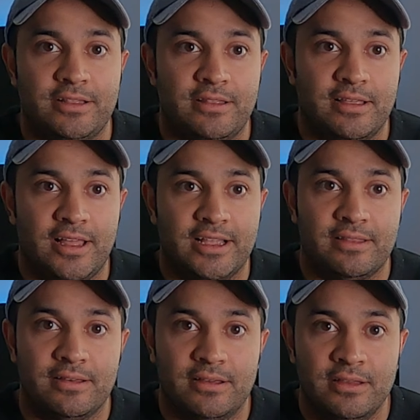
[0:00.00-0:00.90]
They like
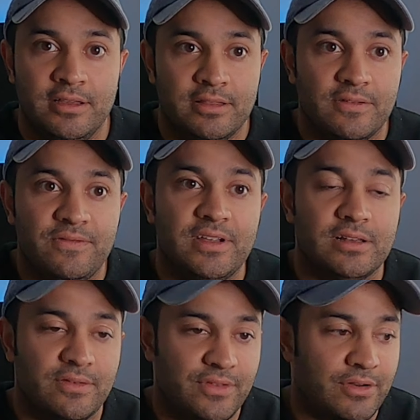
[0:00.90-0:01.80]
the
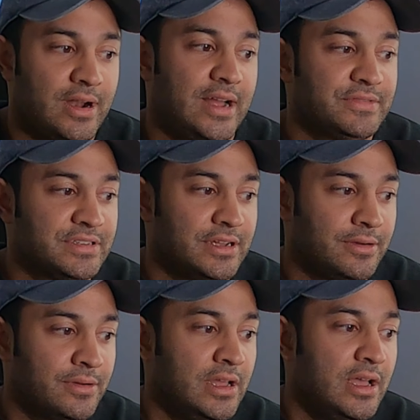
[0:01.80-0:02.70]
feel of the craft.
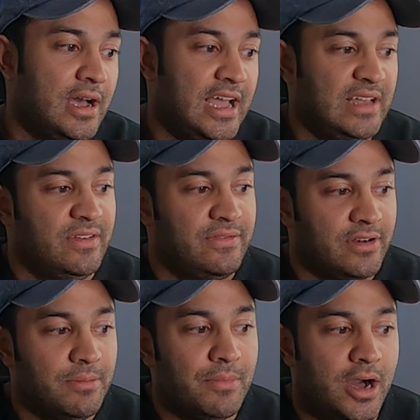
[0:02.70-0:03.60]
So I have a
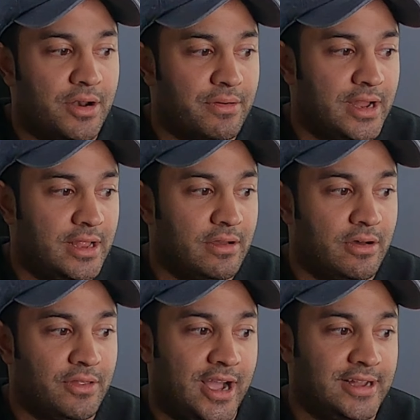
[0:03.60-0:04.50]
very moderate
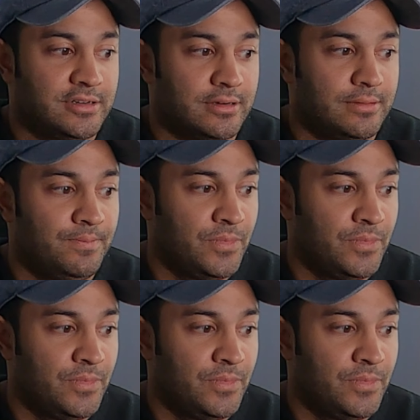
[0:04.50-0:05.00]
on I term.